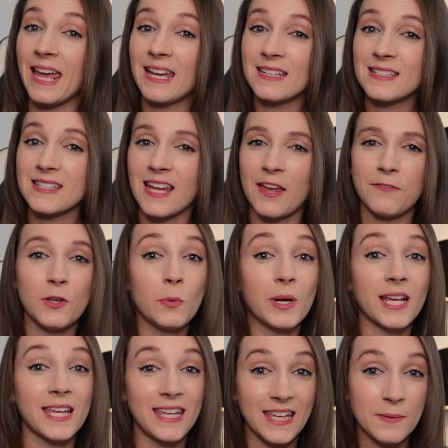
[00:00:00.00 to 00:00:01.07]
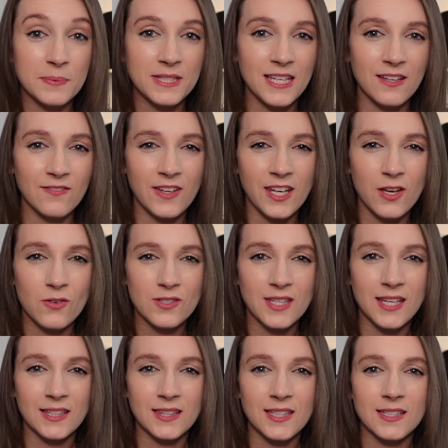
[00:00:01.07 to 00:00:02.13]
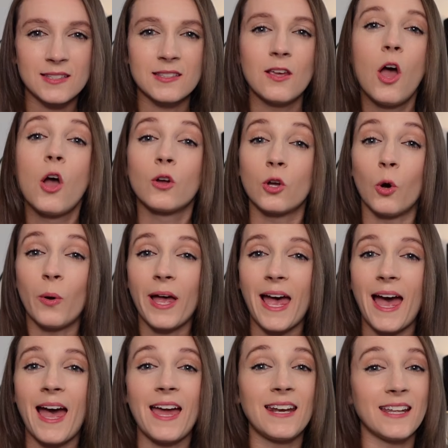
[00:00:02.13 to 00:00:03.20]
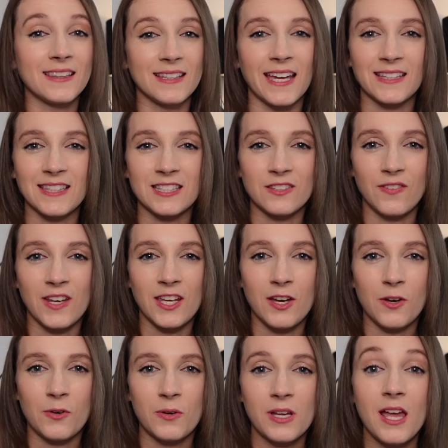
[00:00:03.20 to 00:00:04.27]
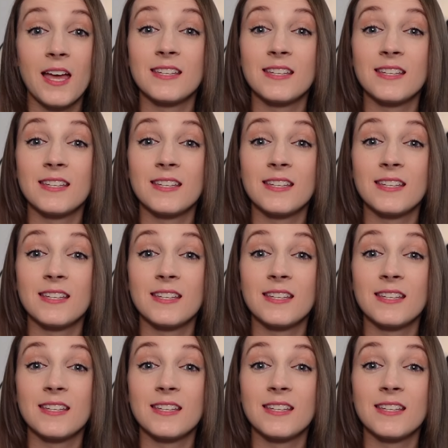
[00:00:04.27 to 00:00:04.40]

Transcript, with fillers: And if you want to keep seeing videos like this, go ahead and like this video,